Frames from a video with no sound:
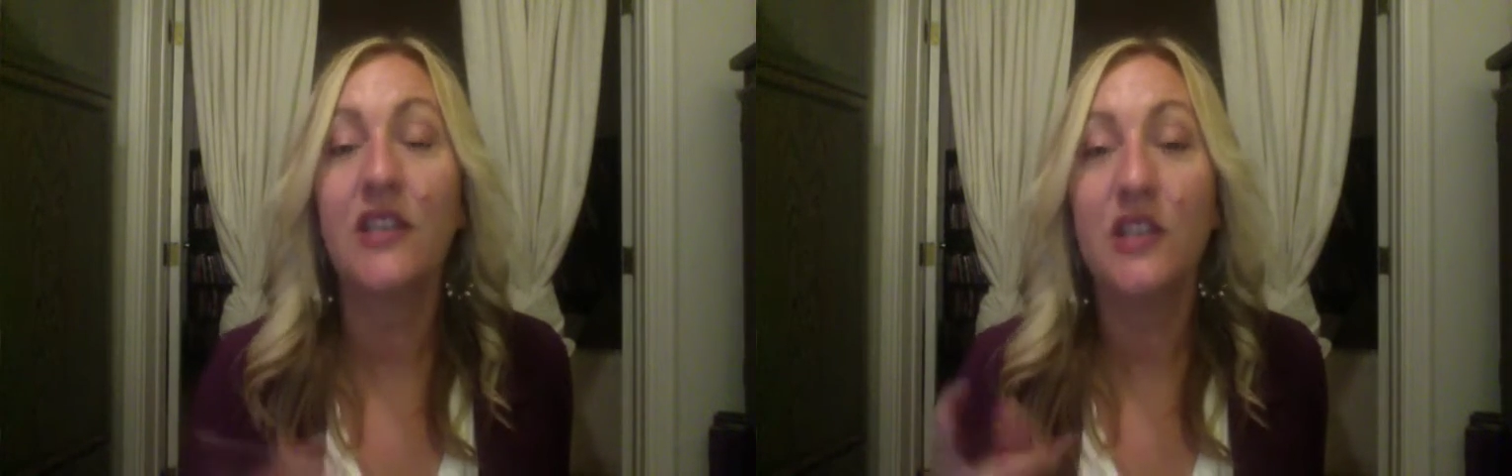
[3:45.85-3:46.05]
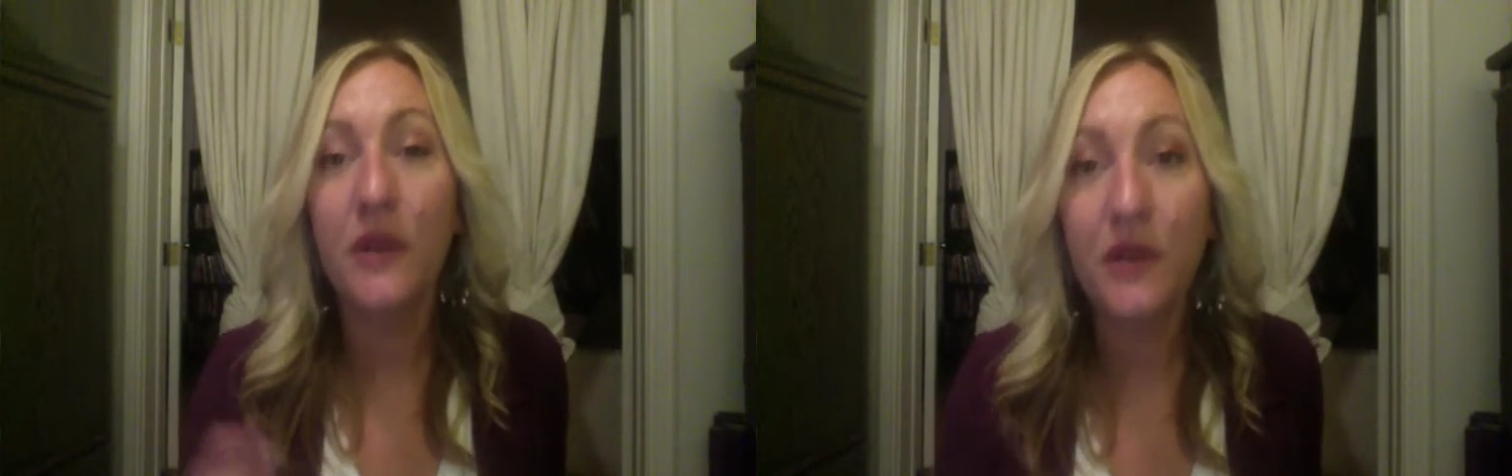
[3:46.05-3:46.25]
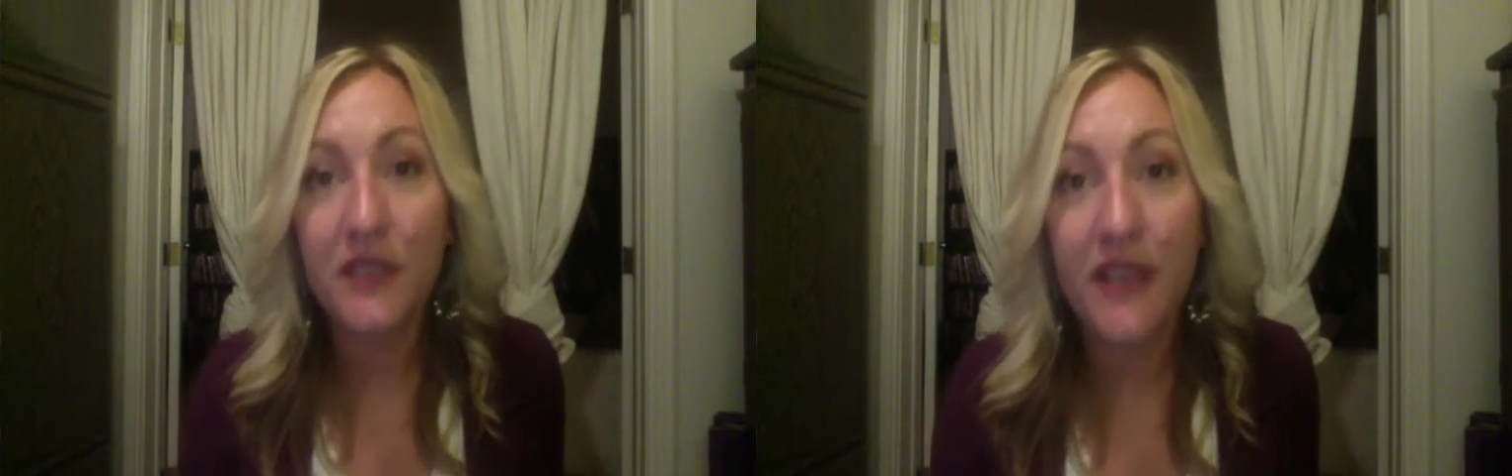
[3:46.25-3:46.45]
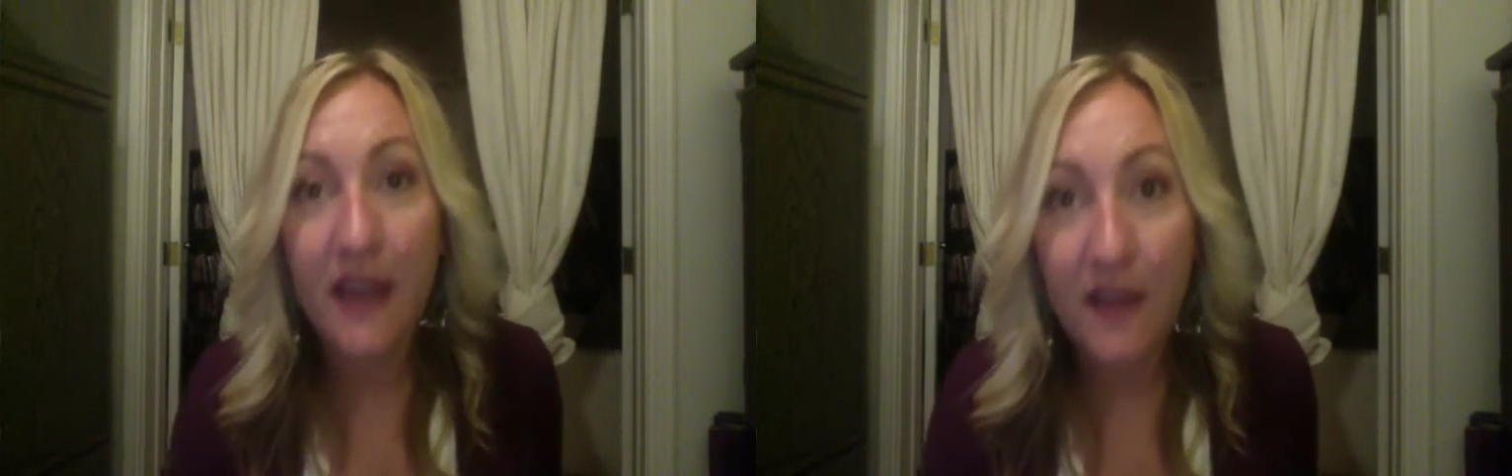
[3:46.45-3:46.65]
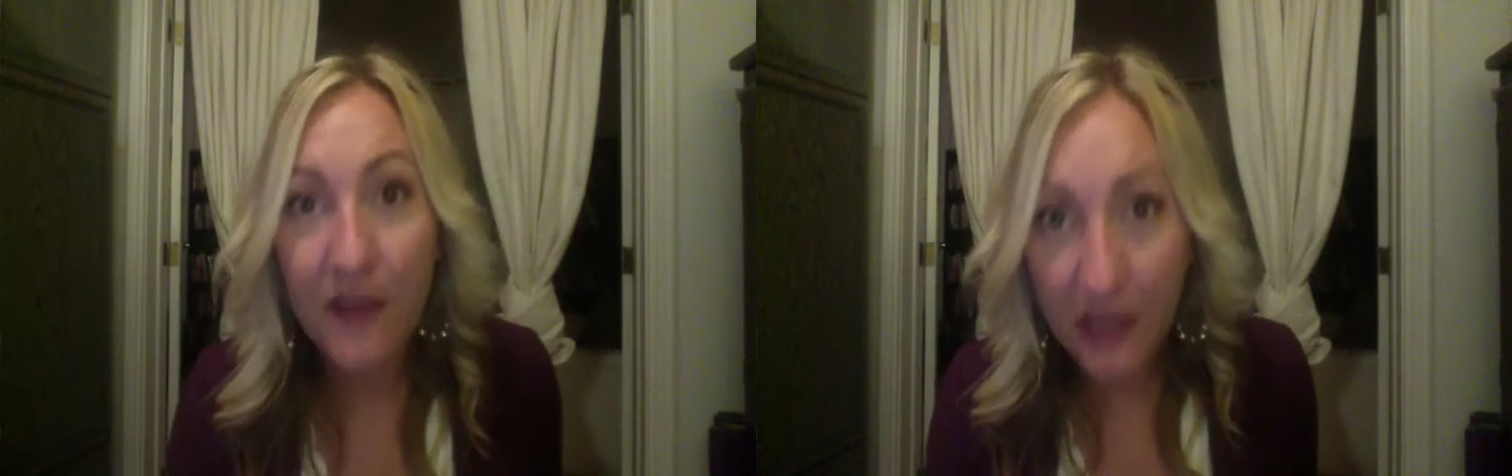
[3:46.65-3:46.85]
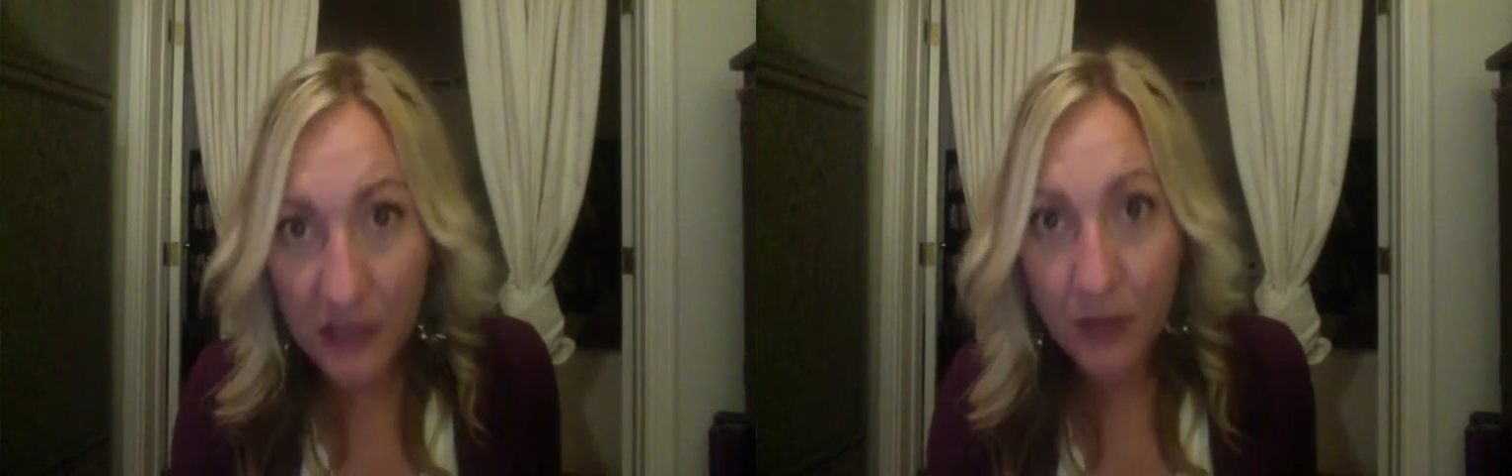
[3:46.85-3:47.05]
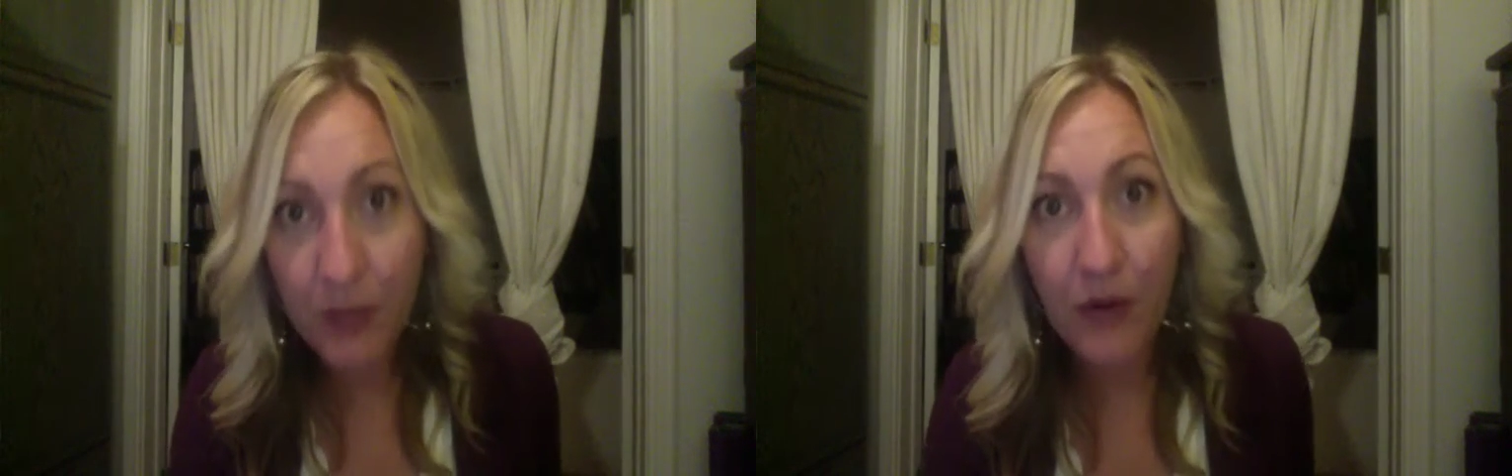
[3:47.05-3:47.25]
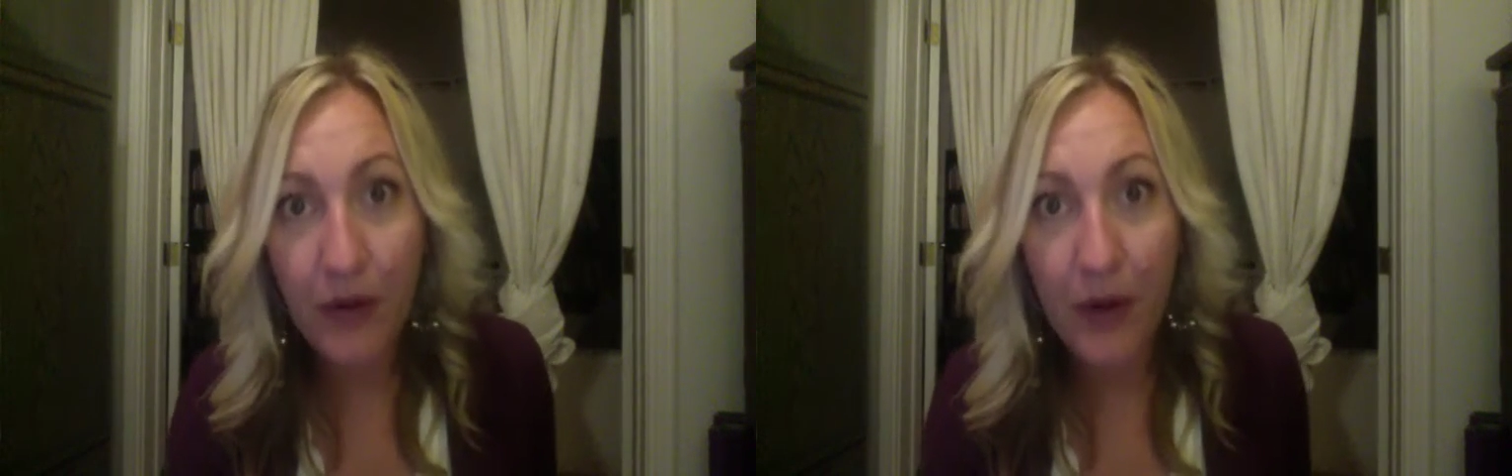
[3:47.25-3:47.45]
do you understand how the customer
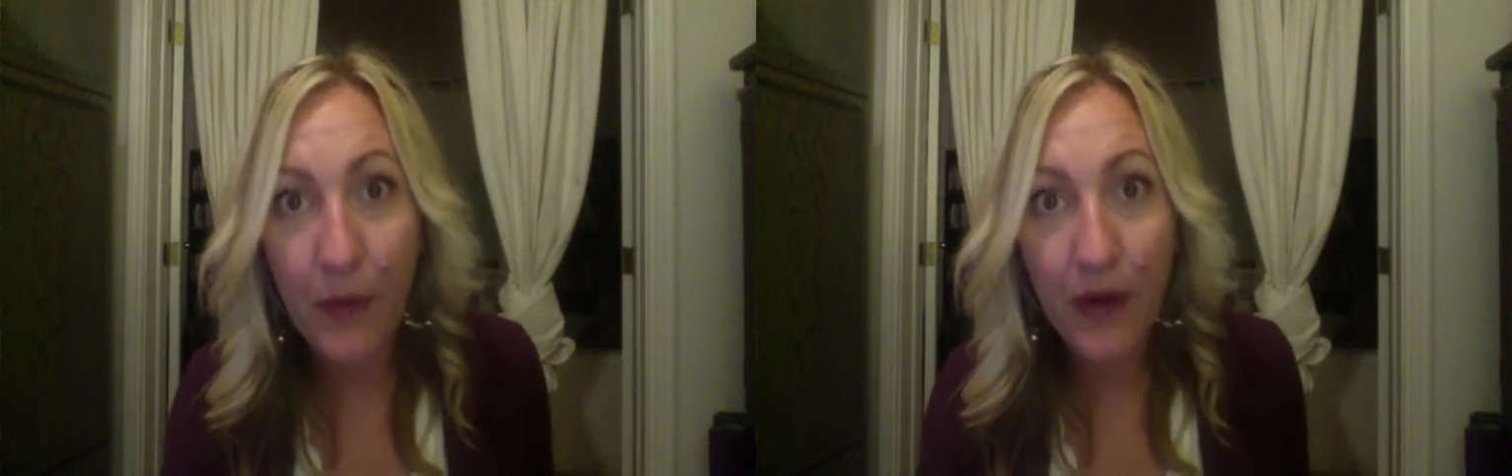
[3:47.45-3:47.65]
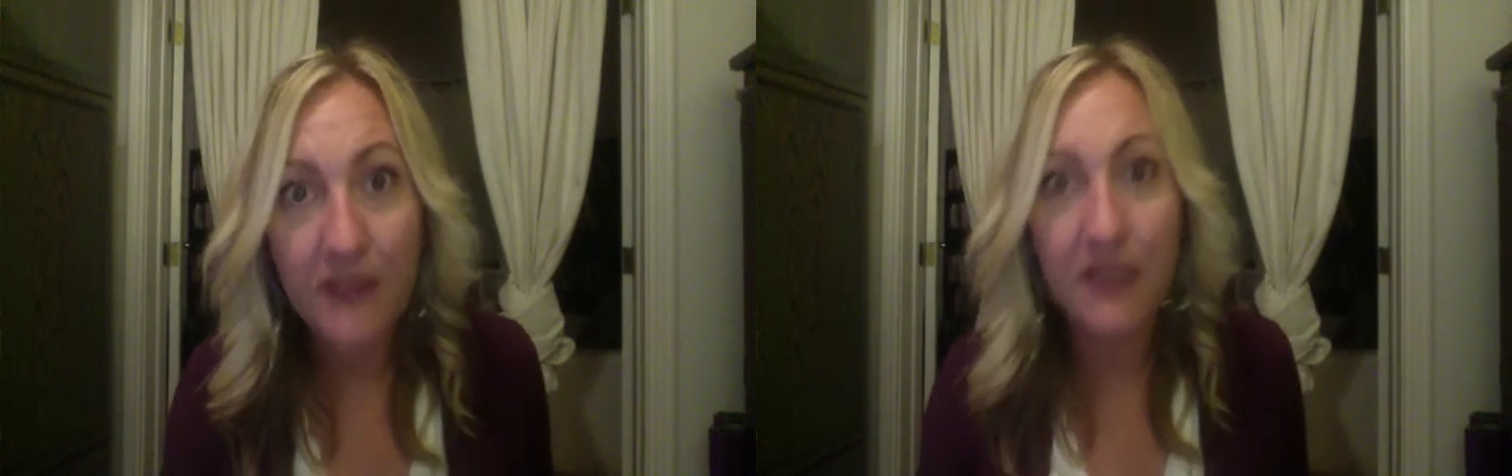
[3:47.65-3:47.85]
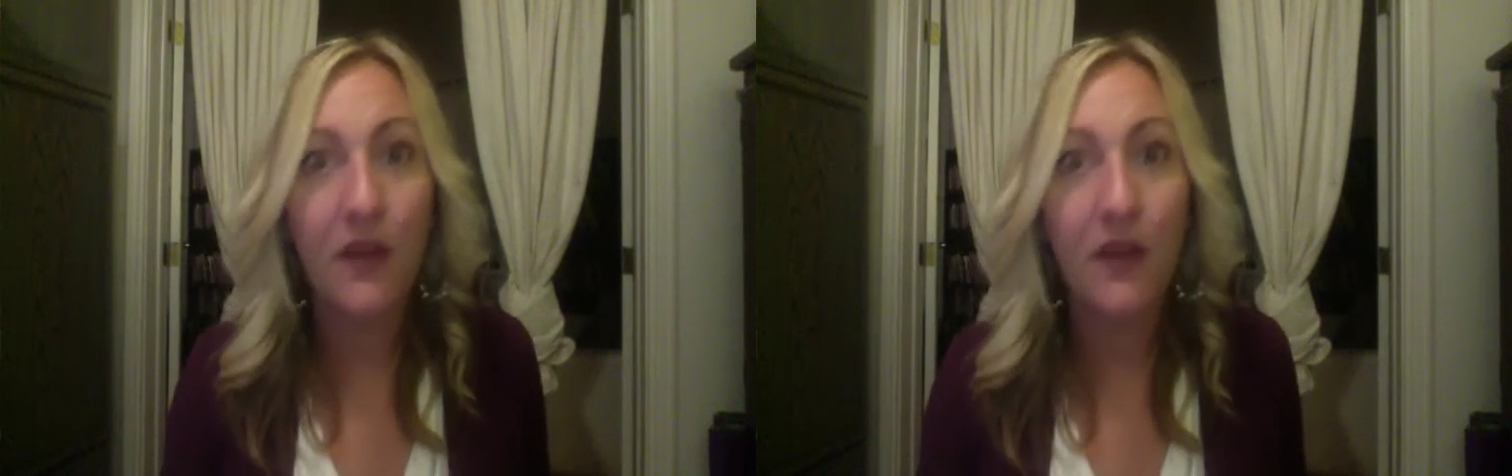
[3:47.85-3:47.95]
program works?